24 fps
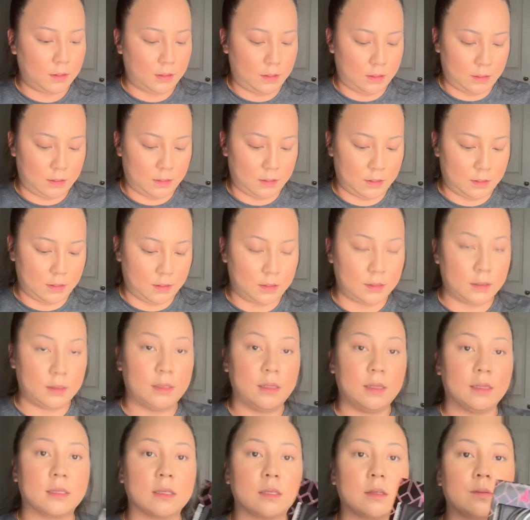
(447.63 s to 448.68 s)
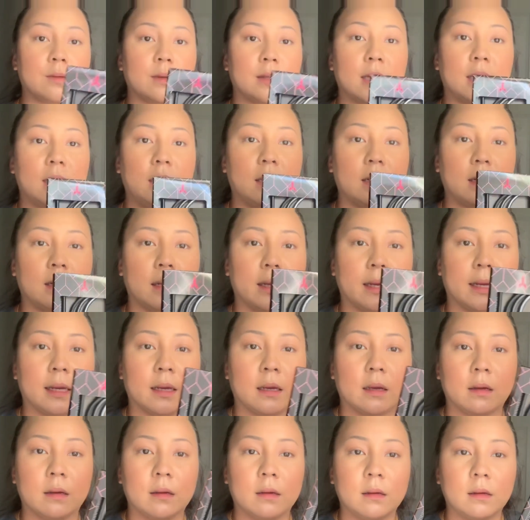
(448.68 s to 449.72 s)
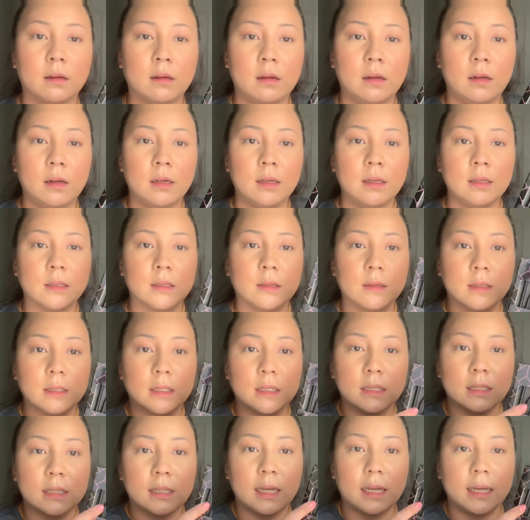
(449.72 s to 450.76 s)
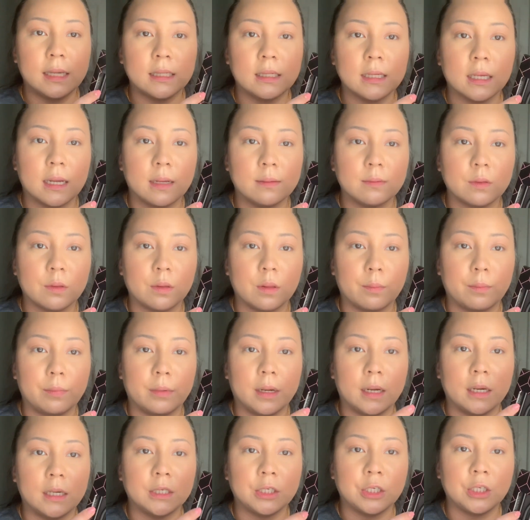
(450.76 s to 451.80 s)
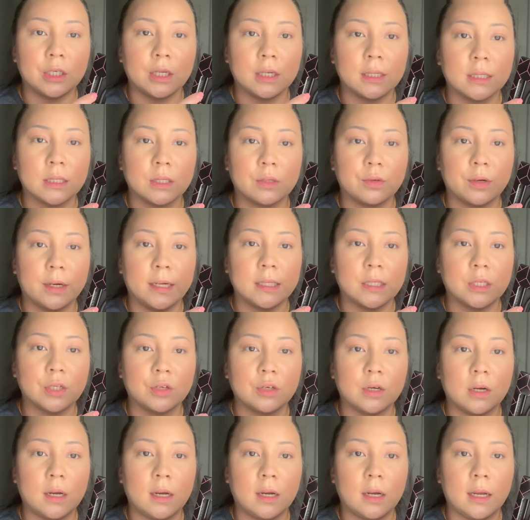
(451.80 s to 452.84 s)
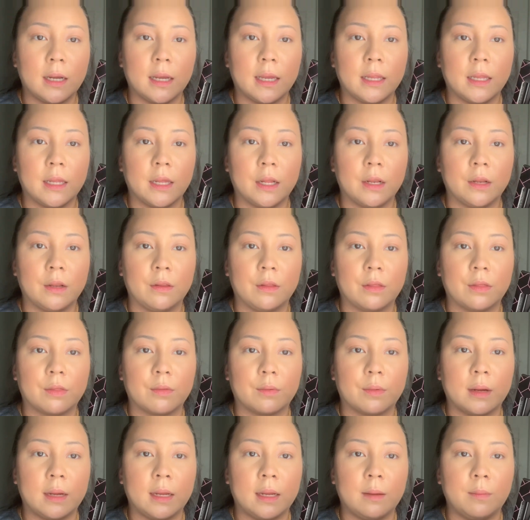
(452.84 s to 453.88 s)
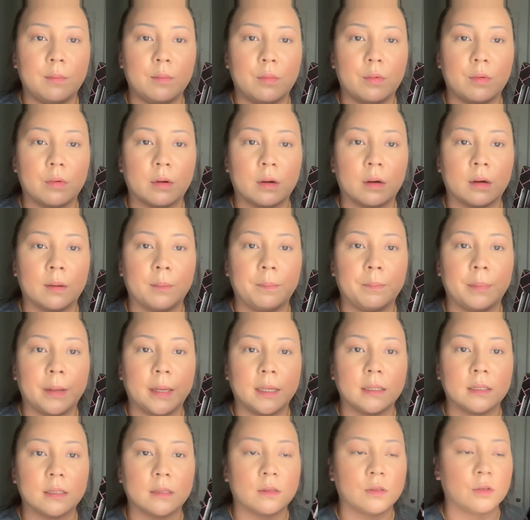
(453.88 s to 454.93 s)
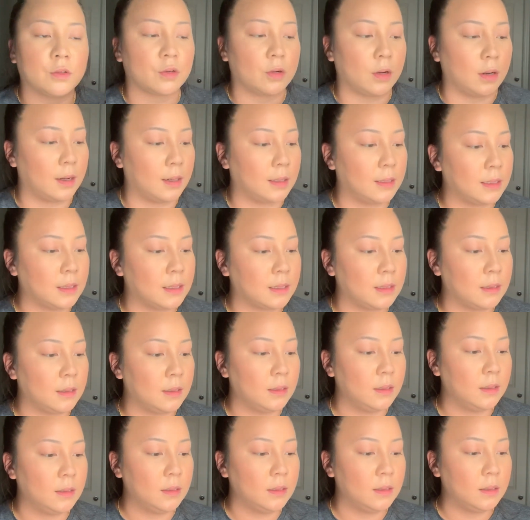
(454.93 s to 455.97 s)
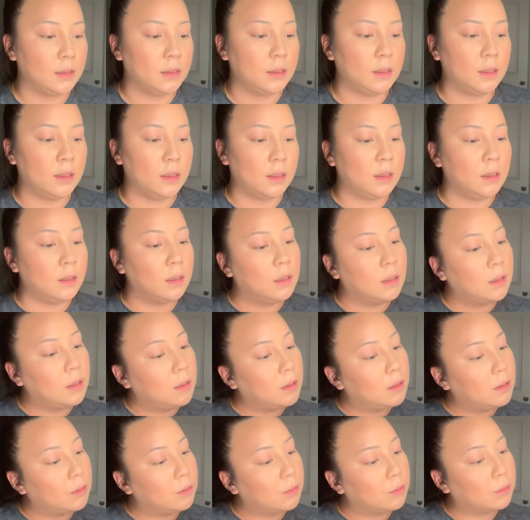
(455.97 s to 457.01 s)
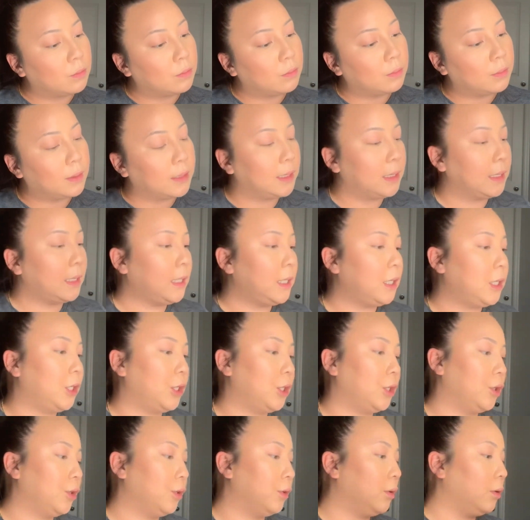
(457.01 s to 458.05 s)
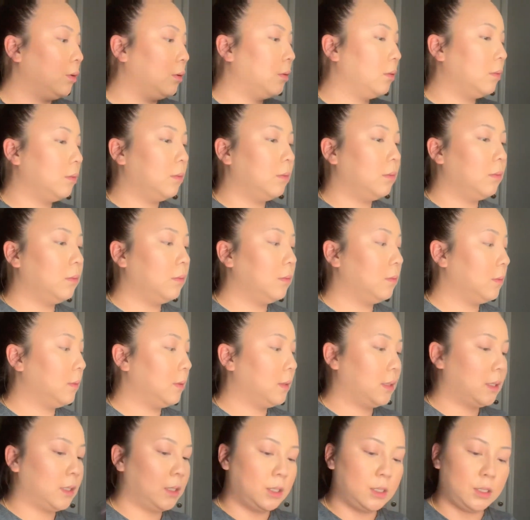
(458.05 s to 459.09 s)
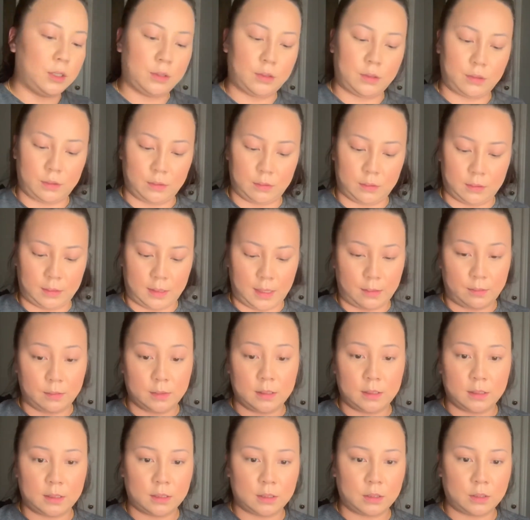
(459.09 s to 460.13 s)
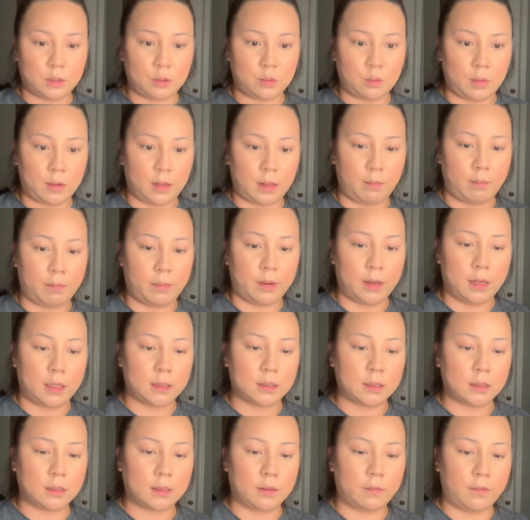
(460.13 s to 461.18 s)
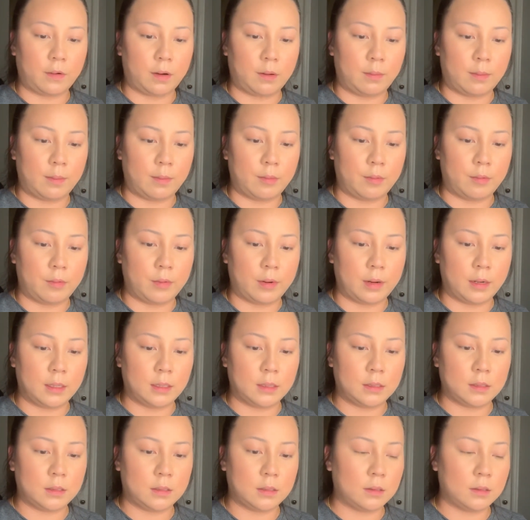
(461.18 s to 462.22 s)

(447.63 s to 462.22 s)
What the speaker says: And this is what they look like. So this is nice. It comes with a brush, a straight straw, and then 3 more bent straws. Really cute. So that was 20 bucks if I remember right.